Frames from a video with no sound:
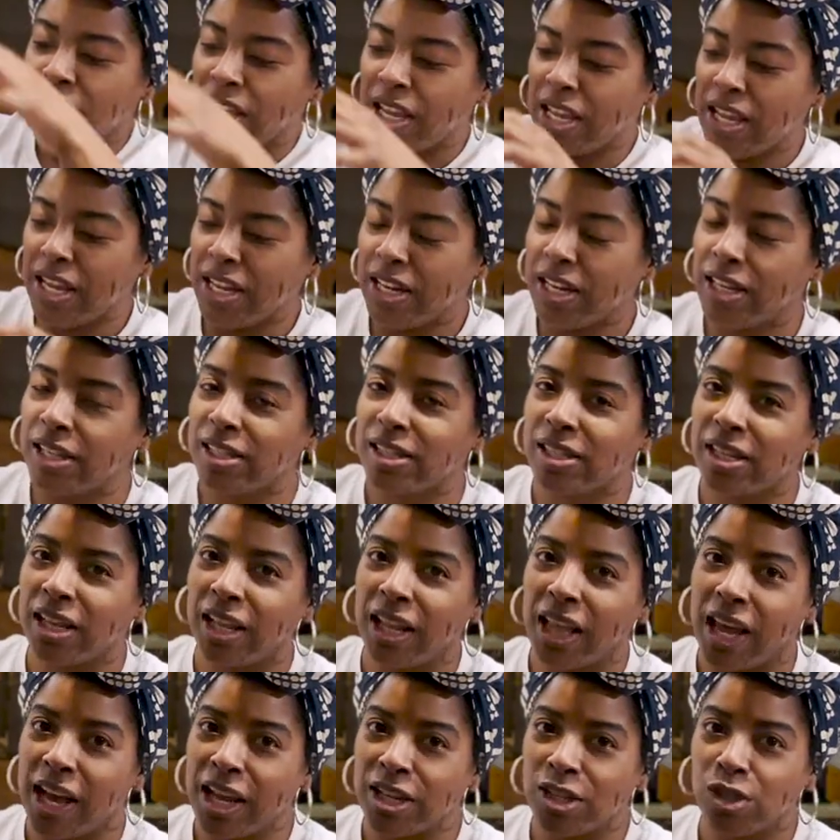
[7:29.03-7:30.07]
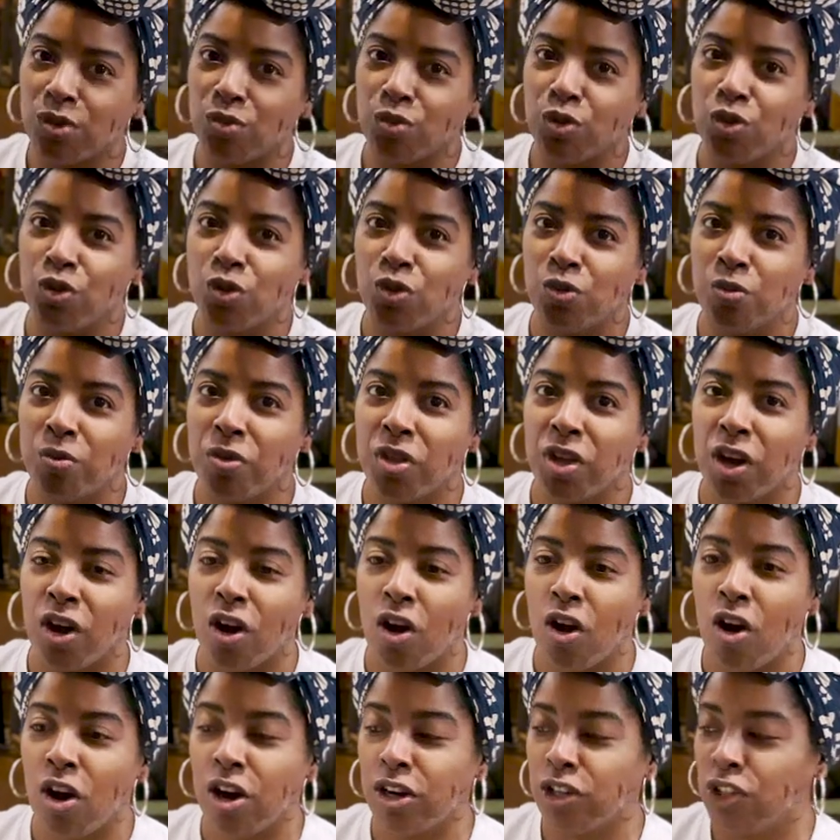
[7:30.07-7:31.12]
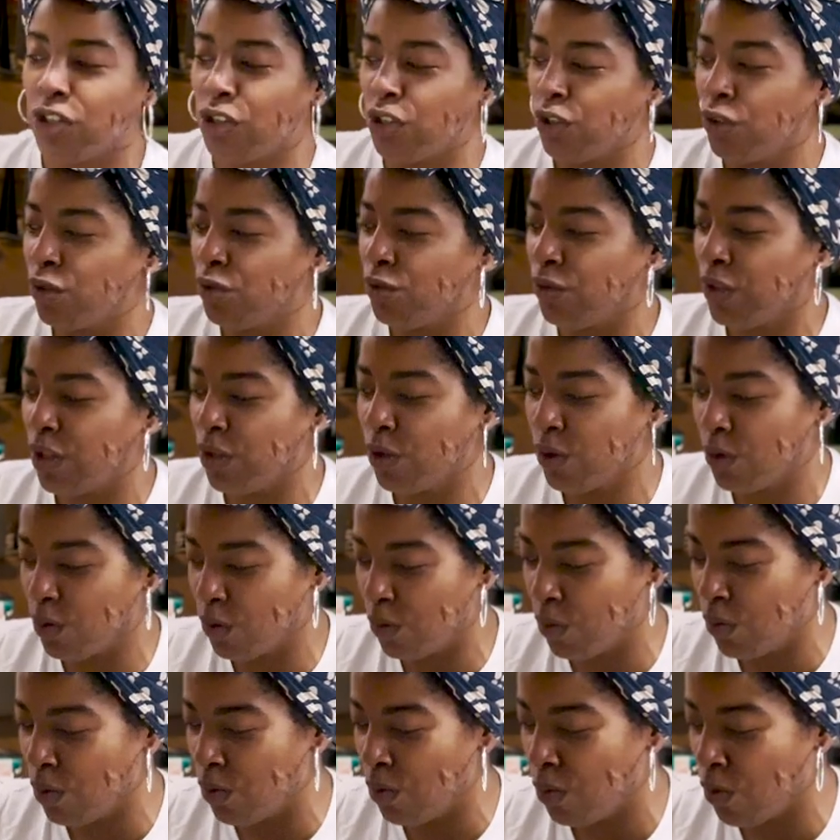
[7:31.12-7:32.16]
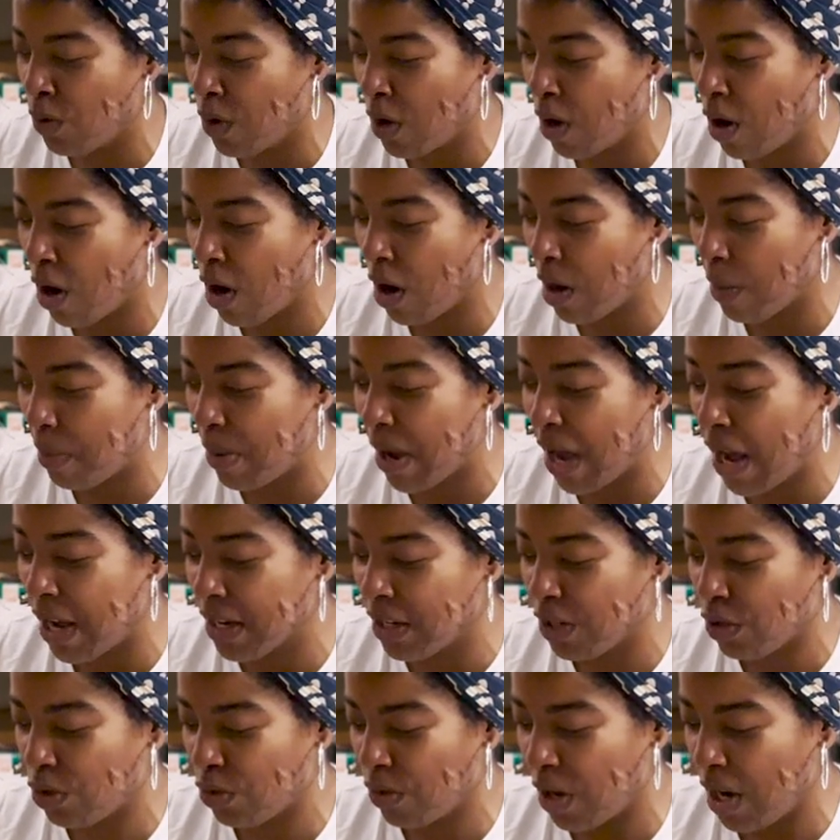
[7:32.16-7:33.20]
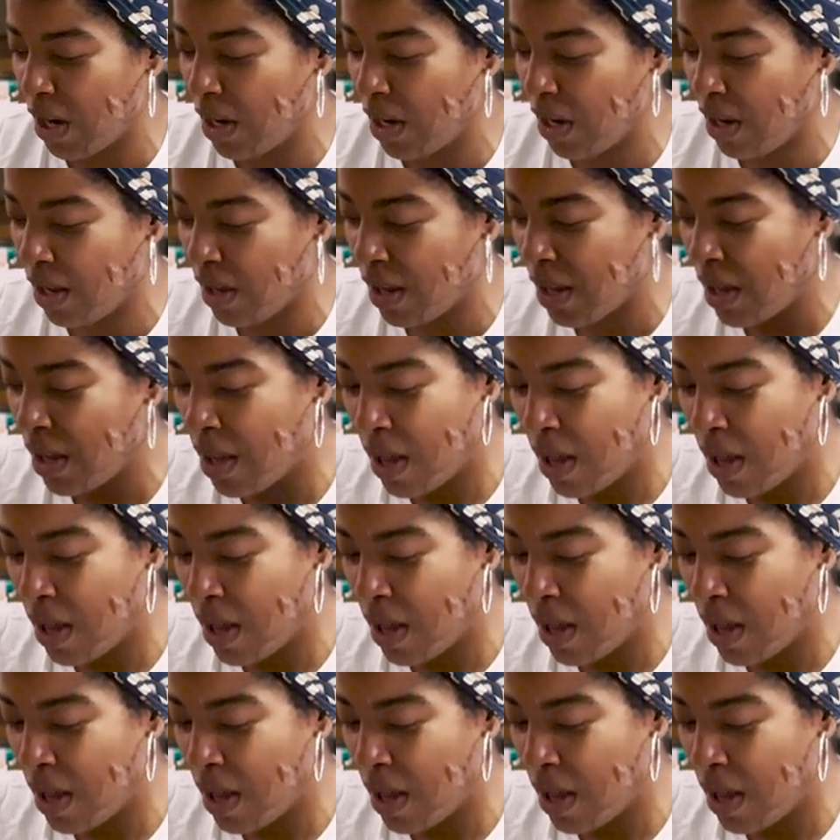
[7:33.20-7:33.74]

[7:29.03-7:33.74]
in his classroom, there are children who are potty training.